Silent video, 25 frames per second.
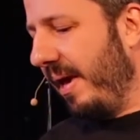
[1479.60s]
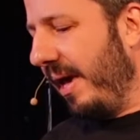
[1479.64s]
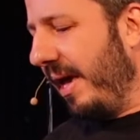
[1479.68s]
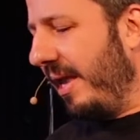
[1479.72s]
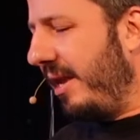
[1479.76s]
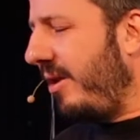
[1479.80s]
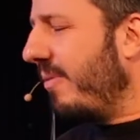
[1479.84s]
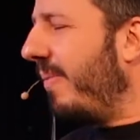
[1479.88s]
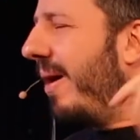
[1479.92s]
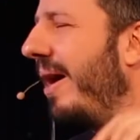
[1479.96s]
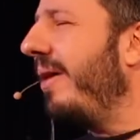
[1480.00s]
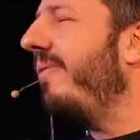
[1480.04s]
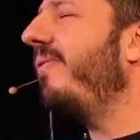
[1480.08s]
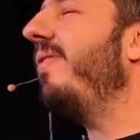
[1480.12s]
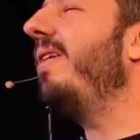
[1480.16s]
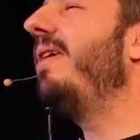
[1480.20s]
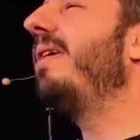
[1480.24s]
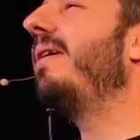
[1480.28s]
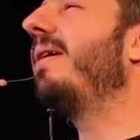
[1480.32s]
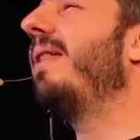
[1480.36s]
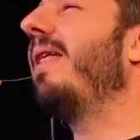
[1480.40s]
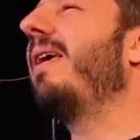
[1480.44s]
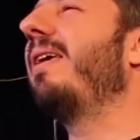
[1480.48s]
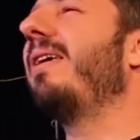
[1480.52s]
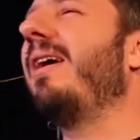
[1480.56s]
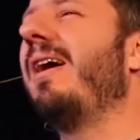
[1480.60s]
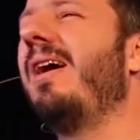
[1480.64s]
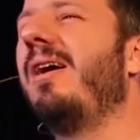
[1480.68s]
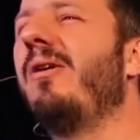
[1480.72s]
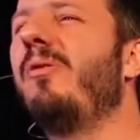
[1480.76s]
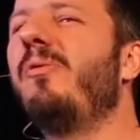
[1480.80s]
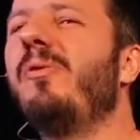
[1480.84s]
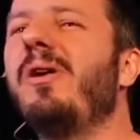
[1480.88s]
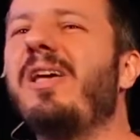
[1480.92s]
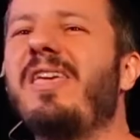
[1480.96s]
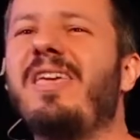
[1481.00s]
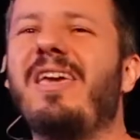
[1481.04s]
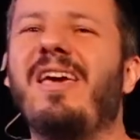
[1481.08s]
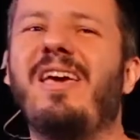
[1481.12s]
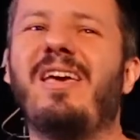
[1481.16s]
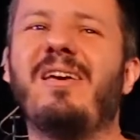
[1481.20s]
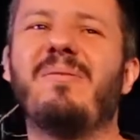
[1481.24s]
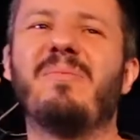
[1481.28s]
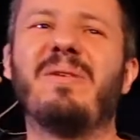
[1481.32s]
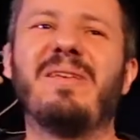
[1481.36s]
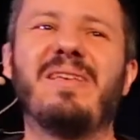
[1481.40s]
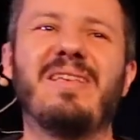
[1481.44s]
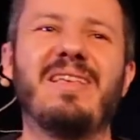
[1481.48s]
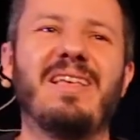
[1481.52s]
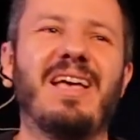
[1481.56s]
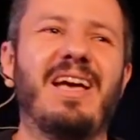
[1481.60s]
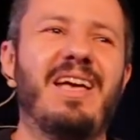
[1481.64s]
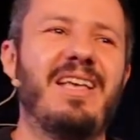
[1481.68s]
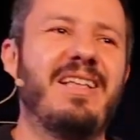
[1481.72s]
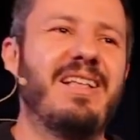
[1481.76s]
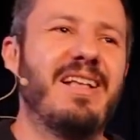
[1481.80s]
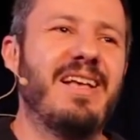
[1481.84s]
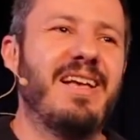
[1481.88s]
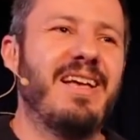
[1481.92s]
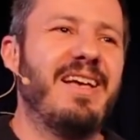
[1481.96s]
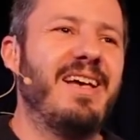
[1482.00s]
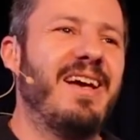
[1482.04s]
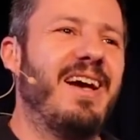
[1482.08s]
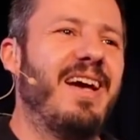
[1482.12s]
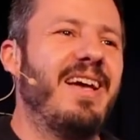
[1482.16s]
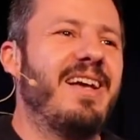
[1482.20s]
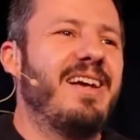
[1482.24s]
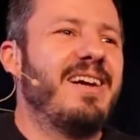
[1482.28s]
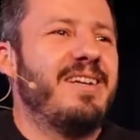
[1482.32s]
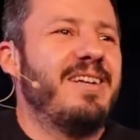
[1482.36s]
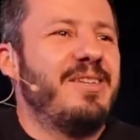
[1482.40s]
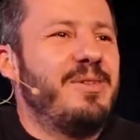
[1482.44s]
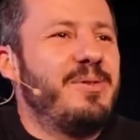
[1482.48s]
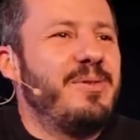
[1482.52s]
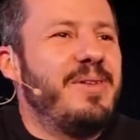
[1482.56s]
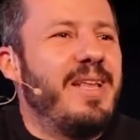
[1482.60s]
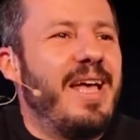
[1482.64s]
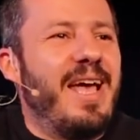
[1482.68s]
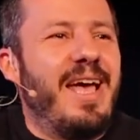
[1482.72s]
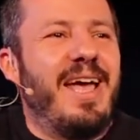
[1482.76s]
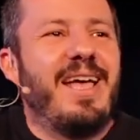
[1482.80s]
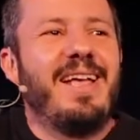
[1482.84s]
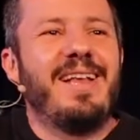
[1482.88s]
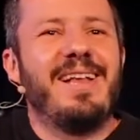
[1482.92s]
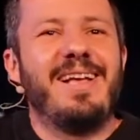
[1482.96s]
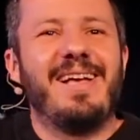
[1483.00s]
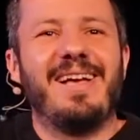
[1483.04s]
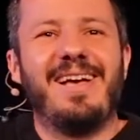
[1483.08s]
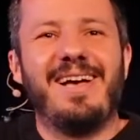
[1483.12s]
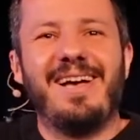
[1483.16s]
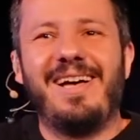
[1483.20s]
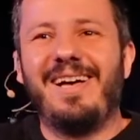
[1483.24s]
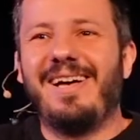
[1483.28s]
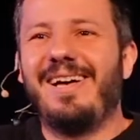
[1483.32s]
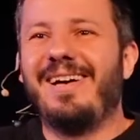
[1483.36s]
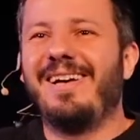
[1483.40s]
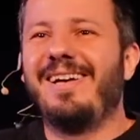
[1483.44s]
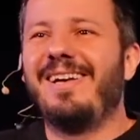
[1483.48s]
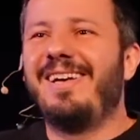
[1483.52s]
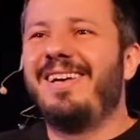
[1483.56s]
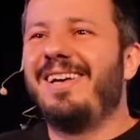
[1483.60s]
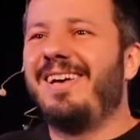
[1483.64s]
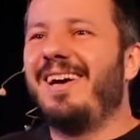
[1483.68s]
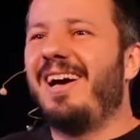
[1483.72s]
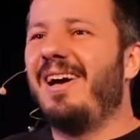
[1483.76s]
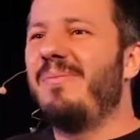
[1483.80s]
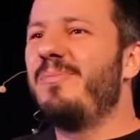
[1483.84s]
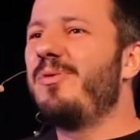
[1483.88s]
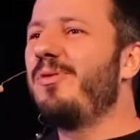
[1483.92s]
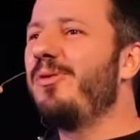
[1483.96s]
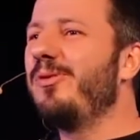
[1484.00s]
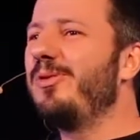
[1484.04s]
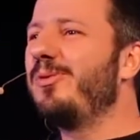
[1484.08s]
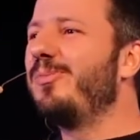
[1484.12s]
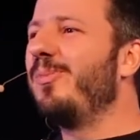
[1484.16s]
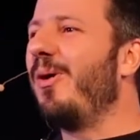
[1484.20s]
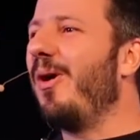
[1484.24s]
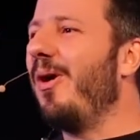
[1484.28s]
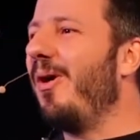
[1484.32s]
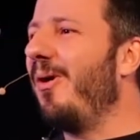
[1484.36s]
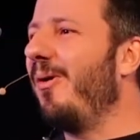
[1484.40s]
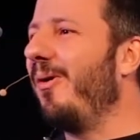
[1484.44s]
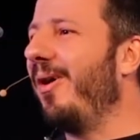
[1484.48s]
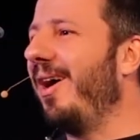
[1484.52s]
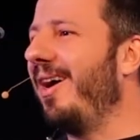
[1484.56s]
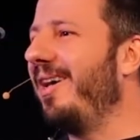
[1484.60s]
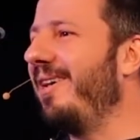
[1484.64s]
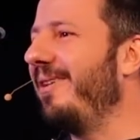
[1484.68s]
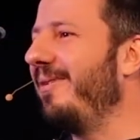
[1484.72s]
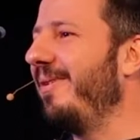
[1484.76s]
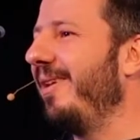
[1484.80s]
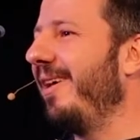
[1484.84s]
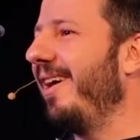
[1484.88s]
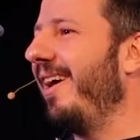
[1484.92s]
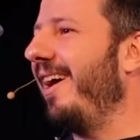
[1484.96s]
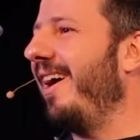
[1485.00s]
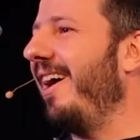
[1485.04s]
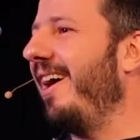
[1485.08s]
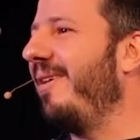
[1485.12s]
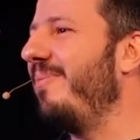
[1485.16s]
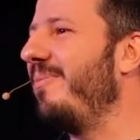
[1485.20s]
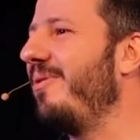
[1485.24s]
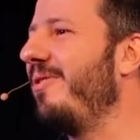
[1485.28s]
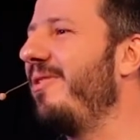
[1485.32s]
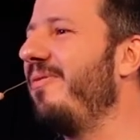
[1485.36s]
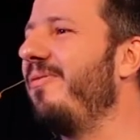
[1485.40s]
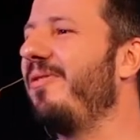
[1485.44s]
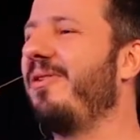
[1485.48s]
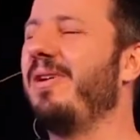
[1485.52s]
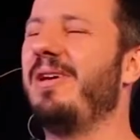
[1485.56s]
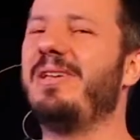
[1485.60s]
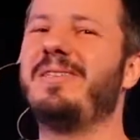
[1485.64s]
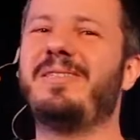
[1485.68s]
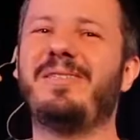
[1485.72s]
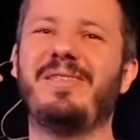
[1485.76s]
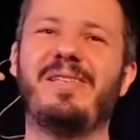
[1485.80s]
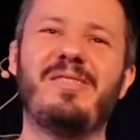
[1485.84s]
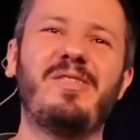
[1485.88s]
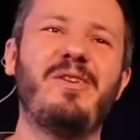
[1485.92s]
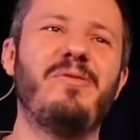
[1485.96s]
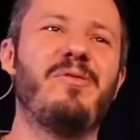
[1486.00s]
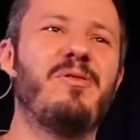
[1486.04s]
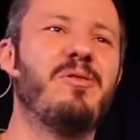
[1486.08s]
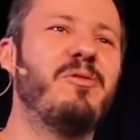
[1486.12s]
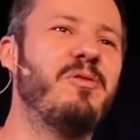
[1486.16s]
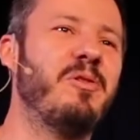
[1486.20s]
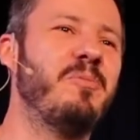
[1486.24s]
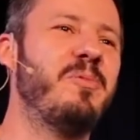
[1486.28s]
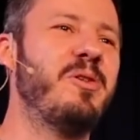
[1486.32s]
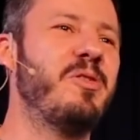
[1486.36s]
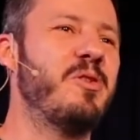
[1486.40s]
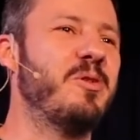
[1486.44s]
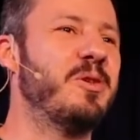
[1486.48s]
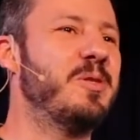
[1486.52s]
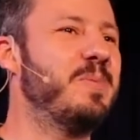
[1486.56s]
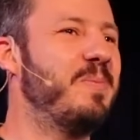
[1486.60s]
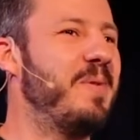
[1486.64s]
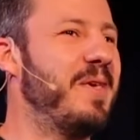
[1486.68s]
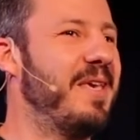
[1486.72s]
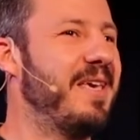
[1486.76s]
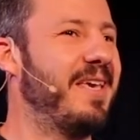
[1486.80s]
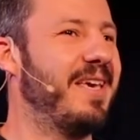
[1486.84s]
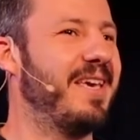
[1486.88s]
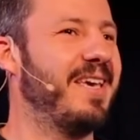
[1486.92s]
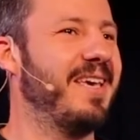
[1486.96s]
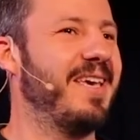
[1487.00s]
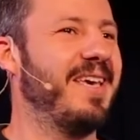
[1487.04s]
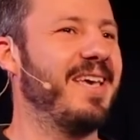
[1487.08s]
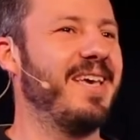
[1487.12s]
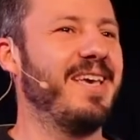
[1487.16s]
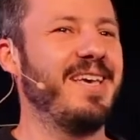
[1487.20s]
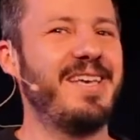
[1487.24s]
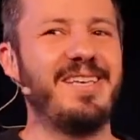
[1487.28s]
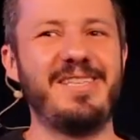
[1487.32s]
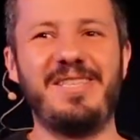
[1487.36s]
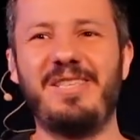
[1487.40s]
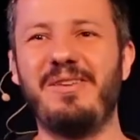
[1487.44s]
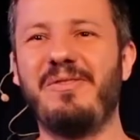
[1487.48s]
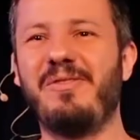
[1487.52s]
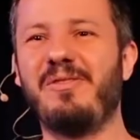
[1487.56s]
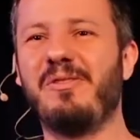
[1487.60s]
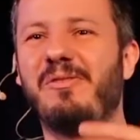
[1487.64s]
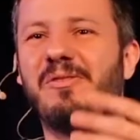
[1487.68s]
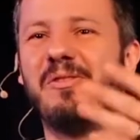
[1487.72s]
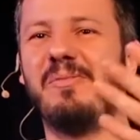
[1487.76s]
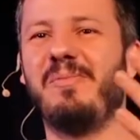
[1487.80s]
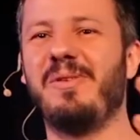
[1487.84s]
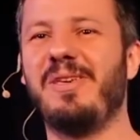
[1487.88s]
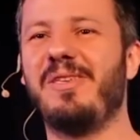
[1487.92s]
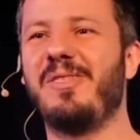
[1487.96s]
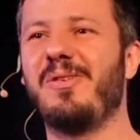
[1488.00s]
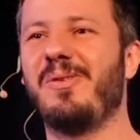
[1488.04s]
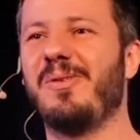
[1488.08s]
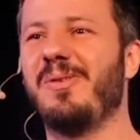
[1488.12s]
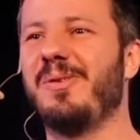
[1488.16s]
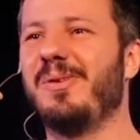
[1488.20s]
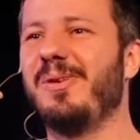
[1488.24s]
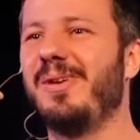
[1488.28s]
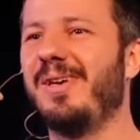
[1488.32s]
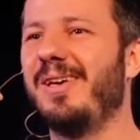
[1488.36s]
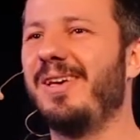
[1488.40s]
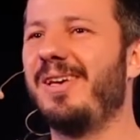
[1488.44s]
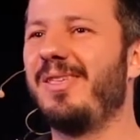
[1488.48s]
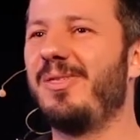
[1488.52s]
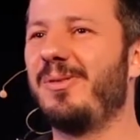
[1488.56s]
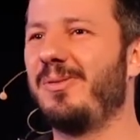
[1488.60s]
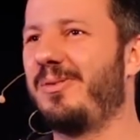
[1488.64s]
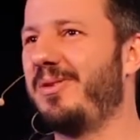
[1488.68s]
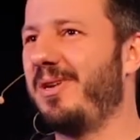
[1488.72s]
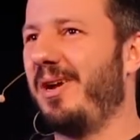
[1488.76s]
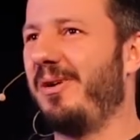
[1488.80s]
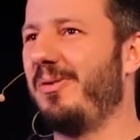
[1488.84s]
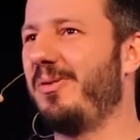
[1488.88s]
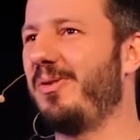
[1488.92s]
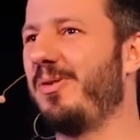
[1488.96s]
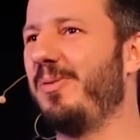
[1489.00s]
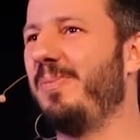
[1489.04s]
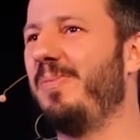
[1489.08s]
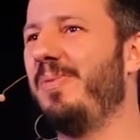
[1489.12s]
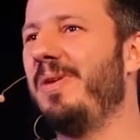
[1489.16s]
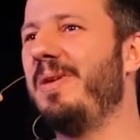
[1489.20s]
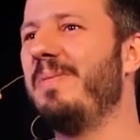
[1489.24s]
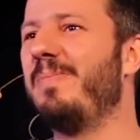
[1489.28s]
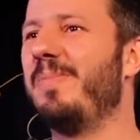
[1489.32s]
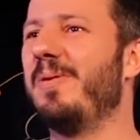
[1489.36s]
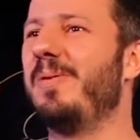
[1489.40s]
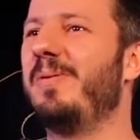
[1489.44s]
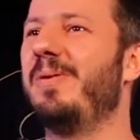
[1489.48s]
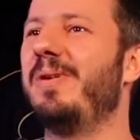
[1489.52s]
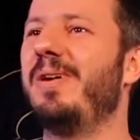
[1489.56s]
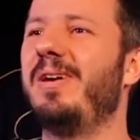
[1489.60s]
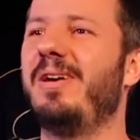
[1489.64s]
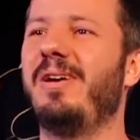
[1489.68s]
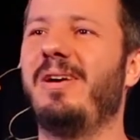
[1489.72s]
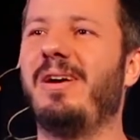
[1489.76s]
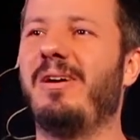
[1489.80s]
And you might think like, who I am? I can't do that. I'm too small. It's difficult for me to speak. It's difficult for me to talk to people.